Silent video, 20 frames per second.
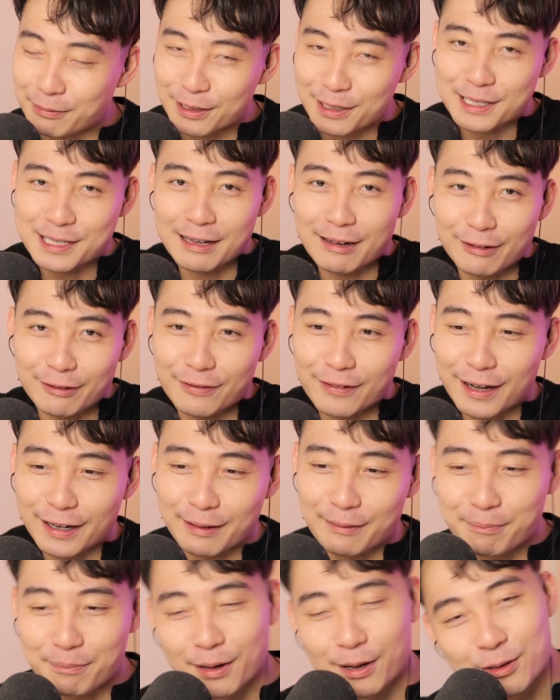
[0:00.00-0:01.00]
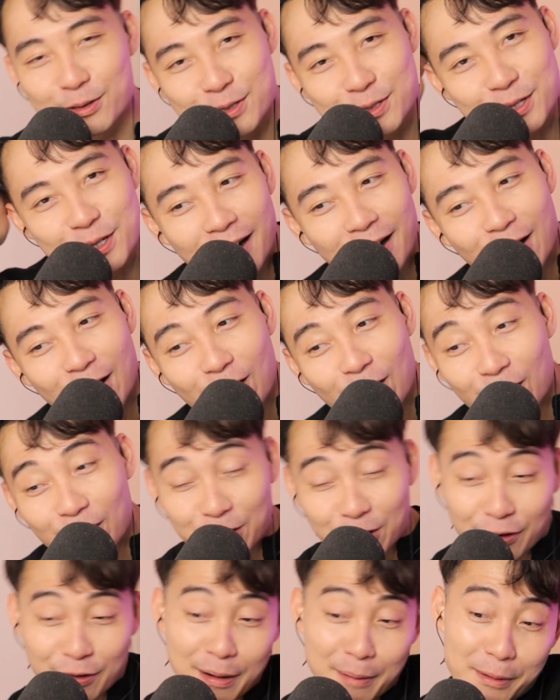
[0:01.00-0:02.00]
Put a sound effect in post.
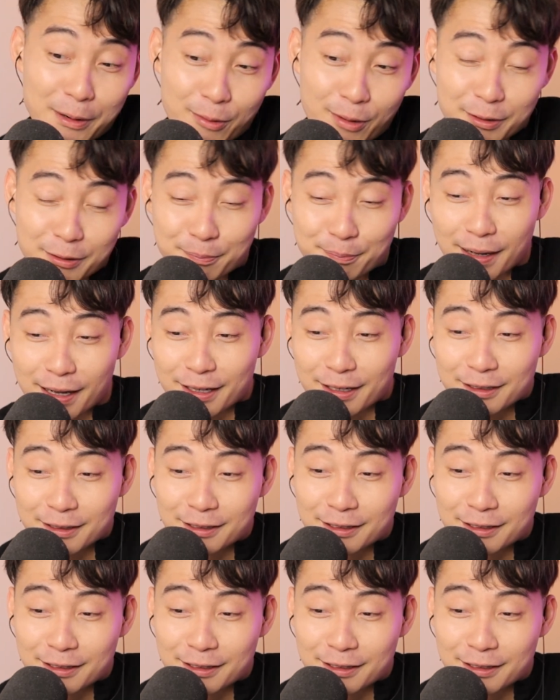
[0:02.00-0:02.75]
Or do you remember what button?